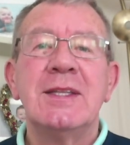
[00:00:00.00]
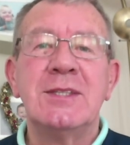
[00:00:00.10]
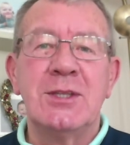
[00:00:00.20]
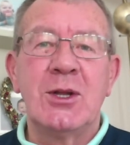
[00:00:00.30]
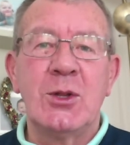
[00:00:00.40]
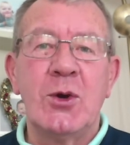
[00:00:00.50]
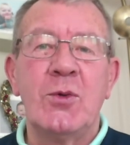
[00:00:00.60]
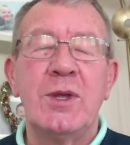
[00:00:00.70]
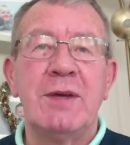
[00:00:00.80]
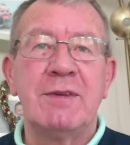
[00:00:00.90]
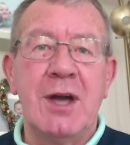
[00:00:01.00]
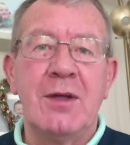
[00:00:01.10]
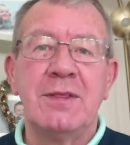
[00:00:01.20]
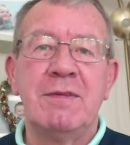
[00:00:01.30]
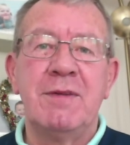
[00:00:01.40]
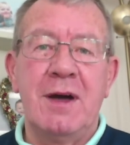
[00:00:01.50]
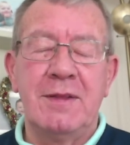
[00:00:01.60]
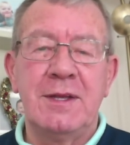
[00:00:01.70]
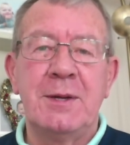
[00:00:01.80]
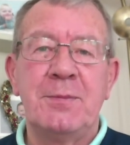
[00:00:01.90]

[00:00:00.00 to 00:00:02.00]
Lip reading: to the glory of God the Father."